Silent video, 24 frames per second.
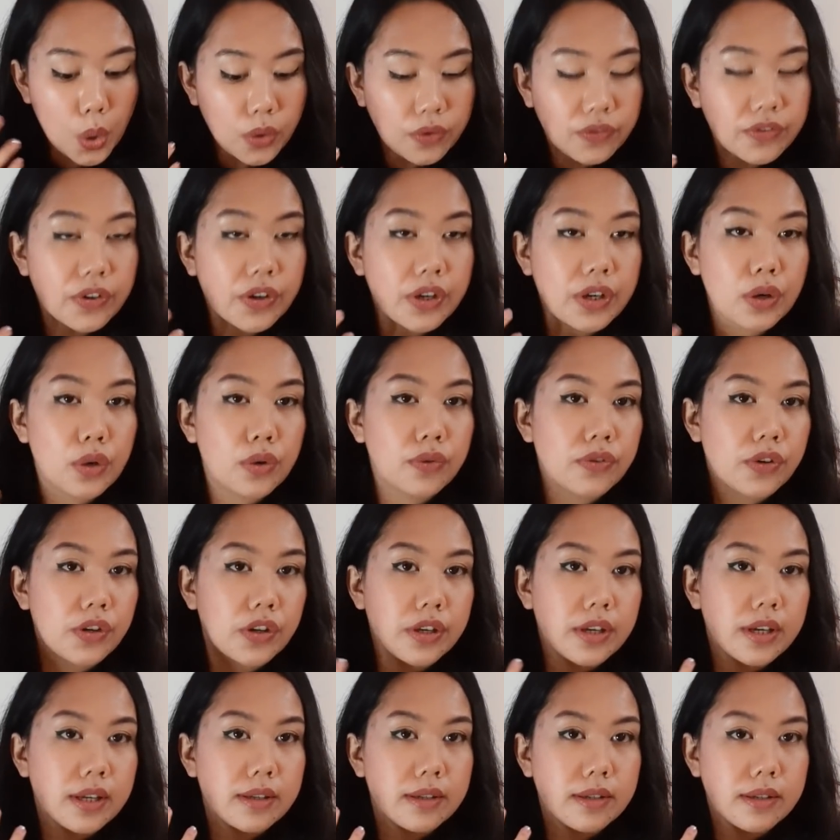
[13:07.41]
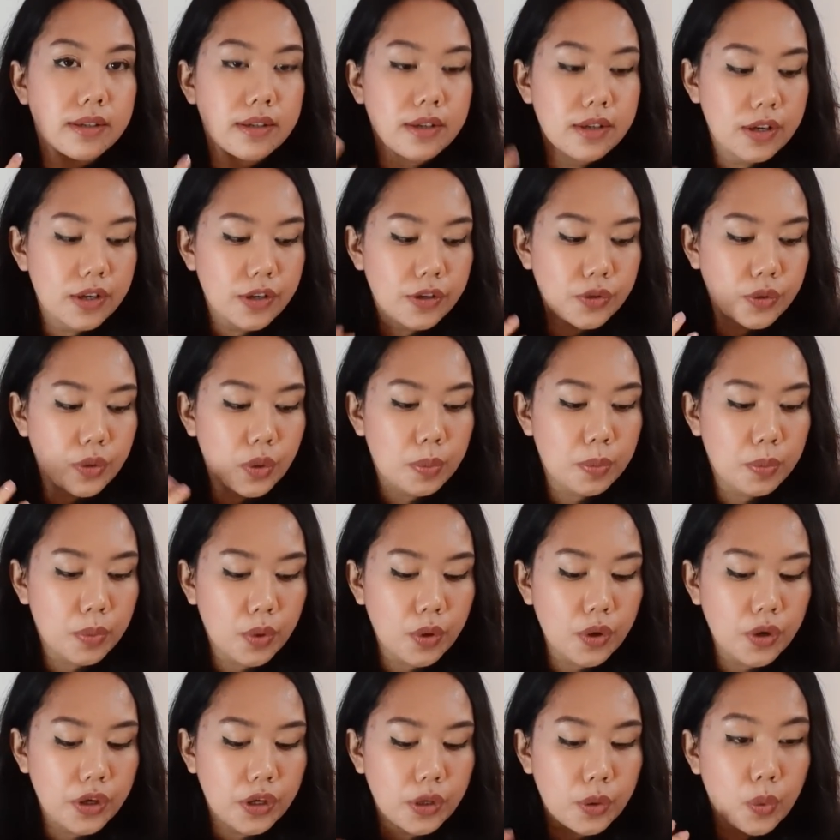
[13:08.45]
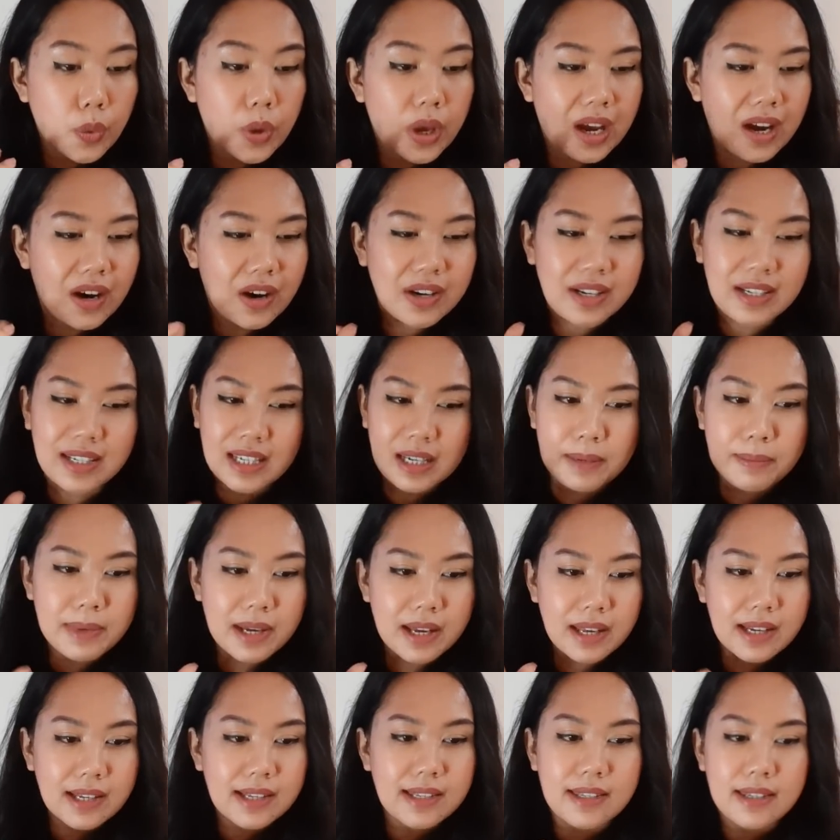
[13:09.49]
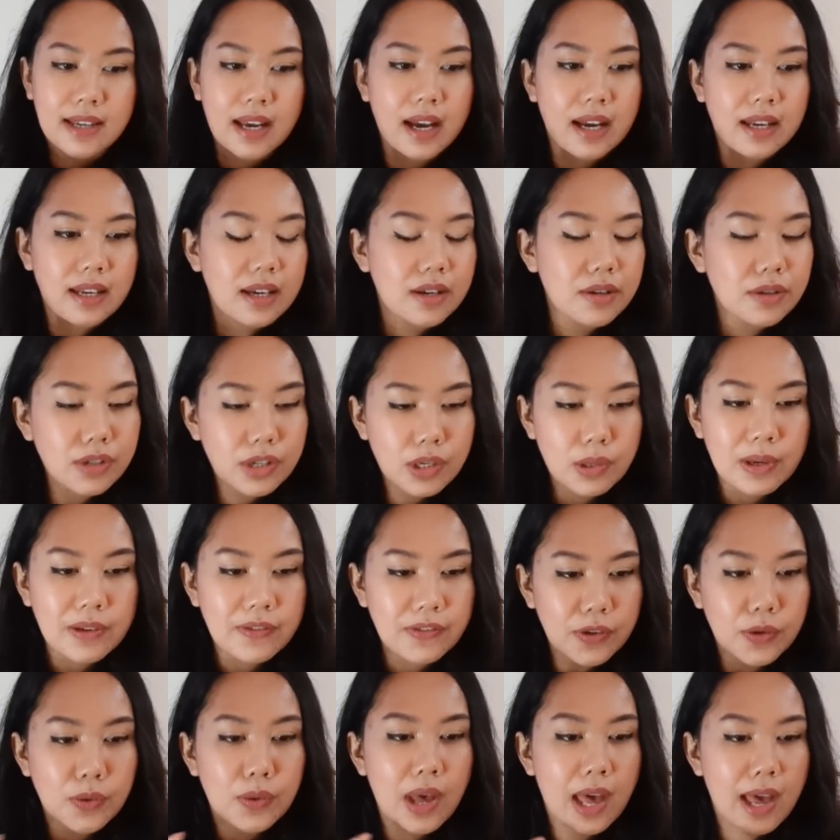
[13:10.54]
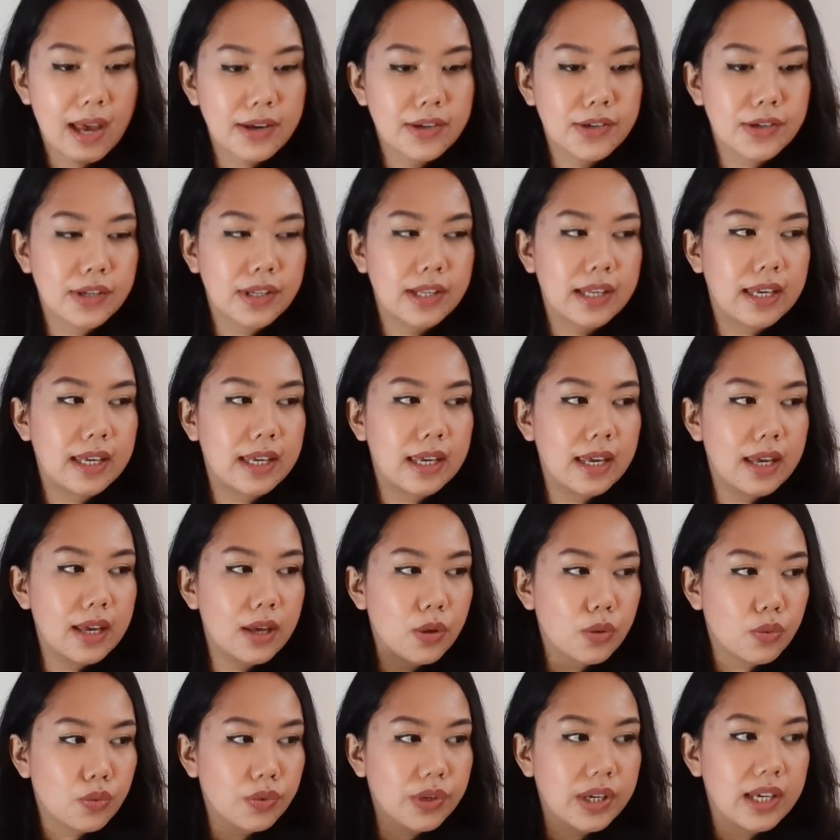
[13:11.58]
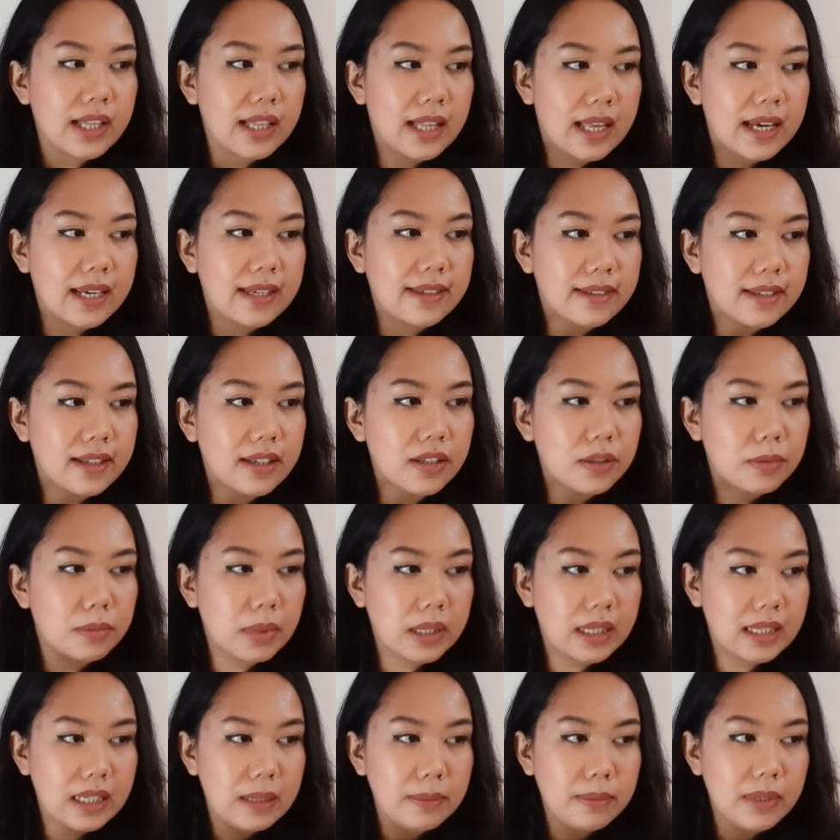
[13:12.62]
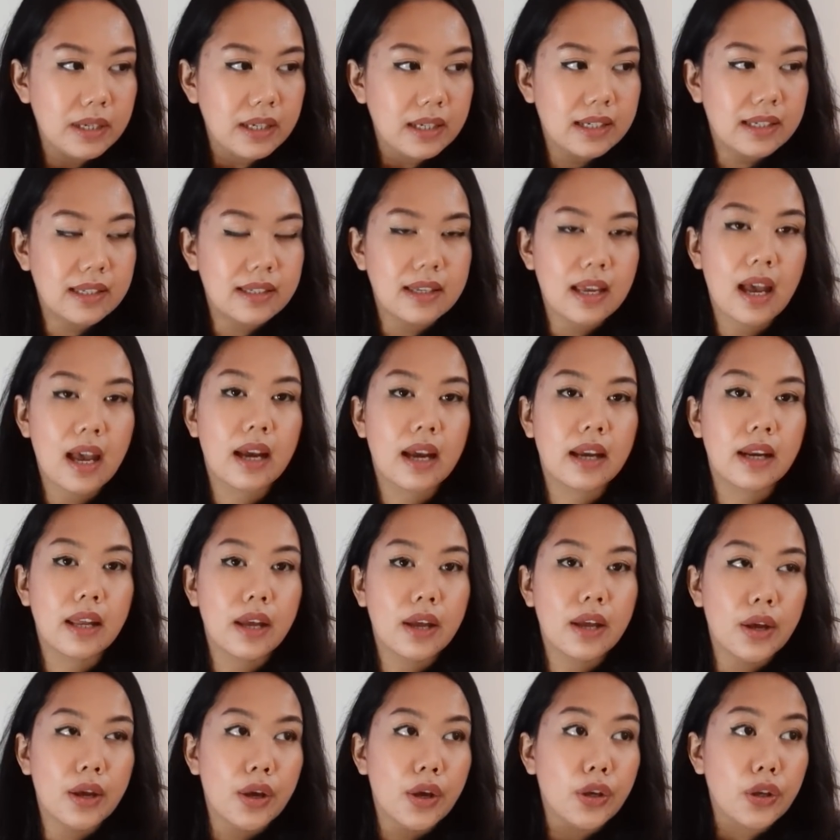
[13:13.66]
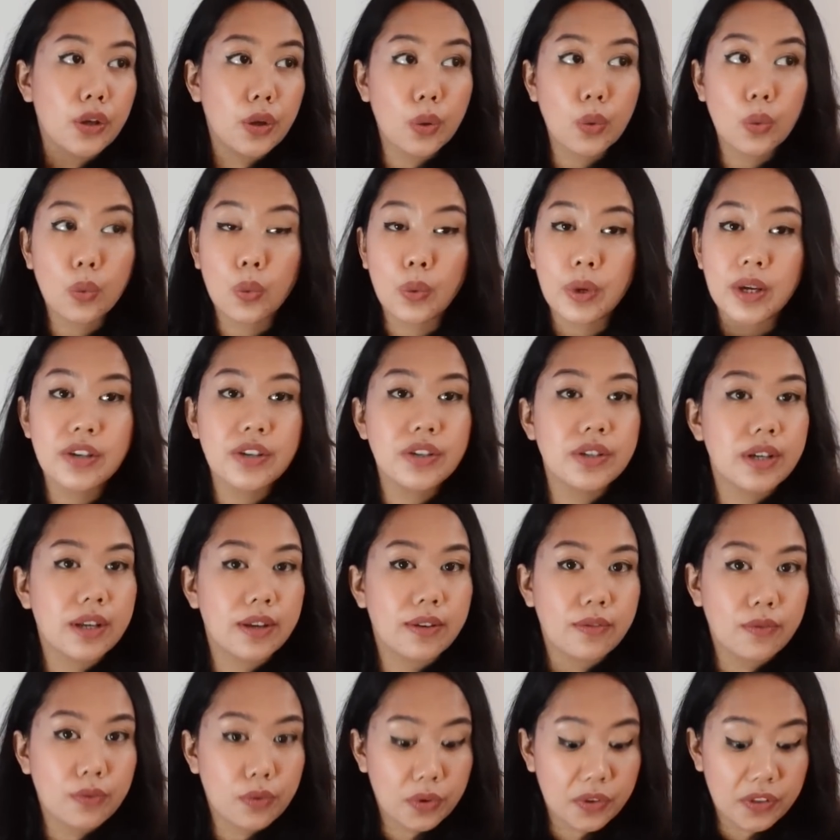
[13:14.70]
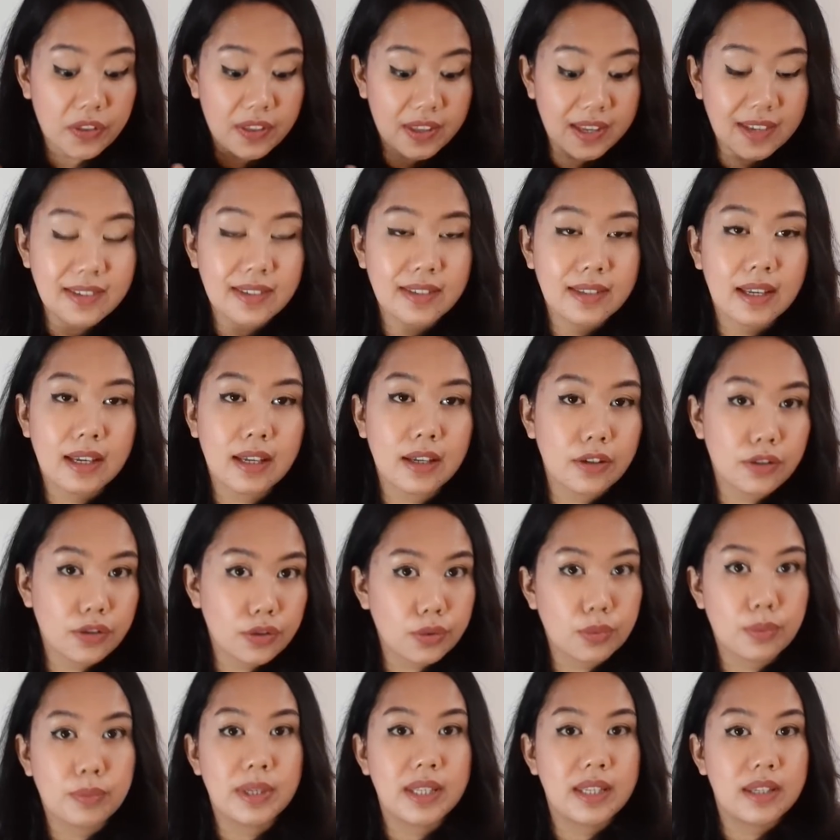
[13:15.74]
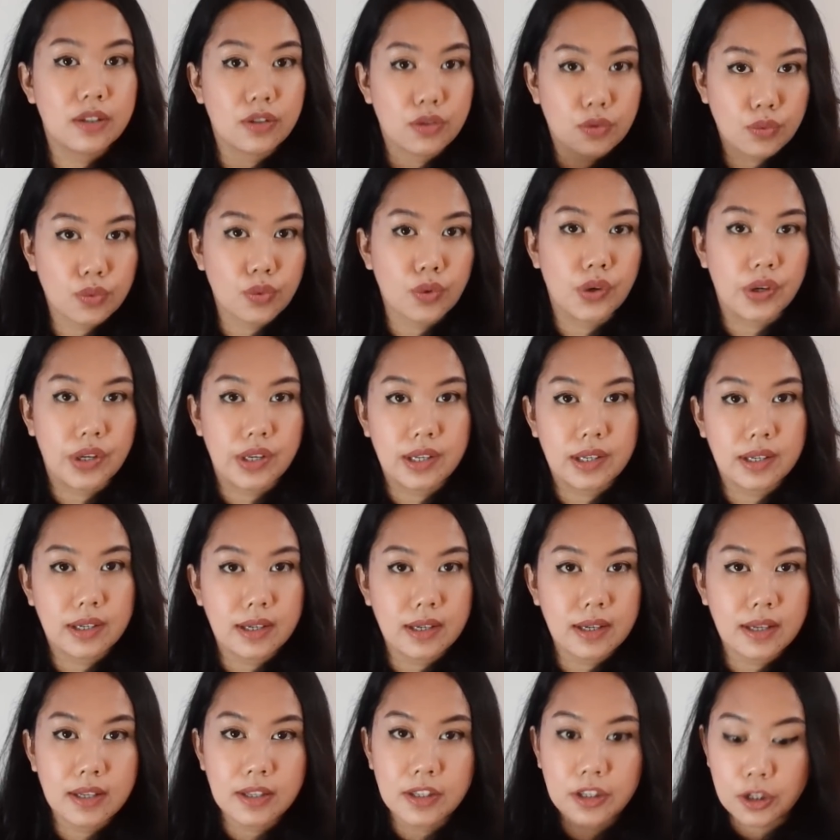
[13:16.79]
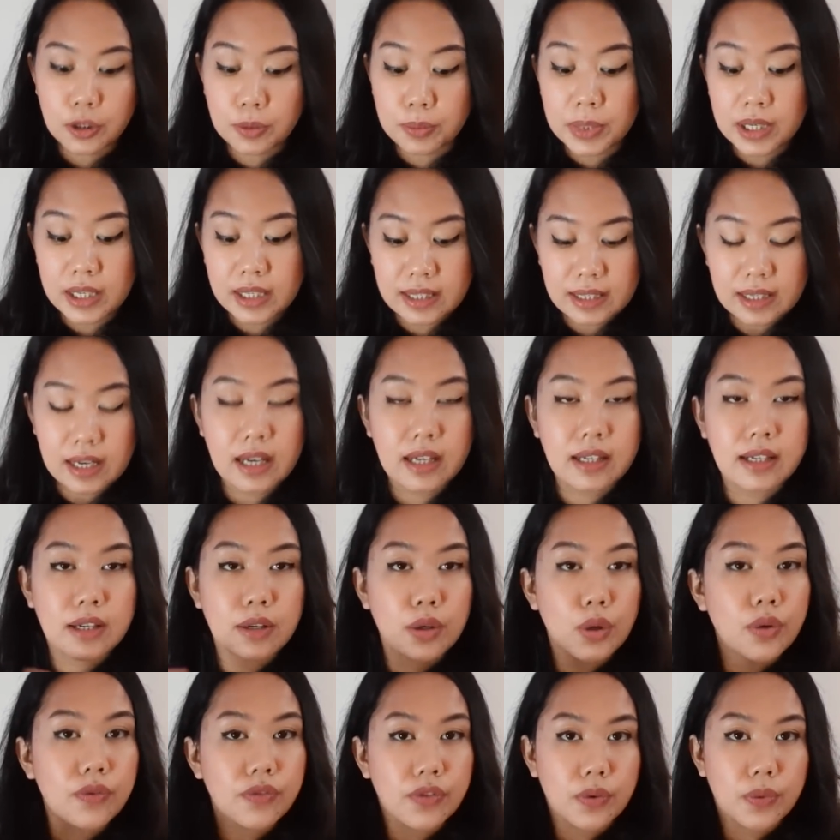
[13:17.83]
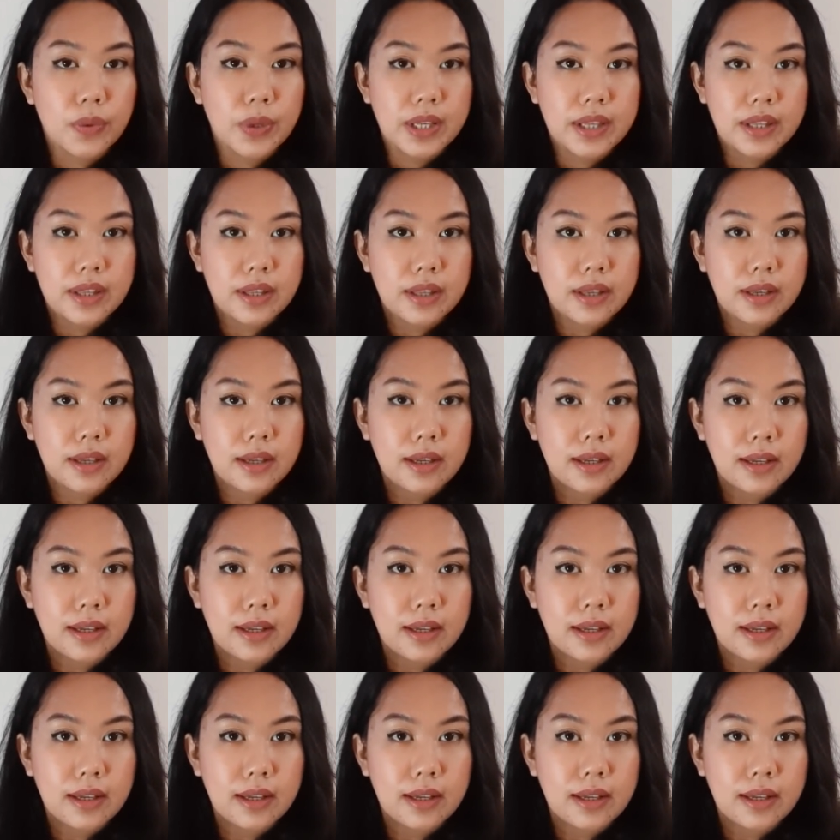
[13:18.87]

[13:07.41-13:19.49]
over and over again, to a point where deep down inside, I don't know if you actually realize this, but deep down inside, you're wishing for this thing to be destroyed, to be done and over with.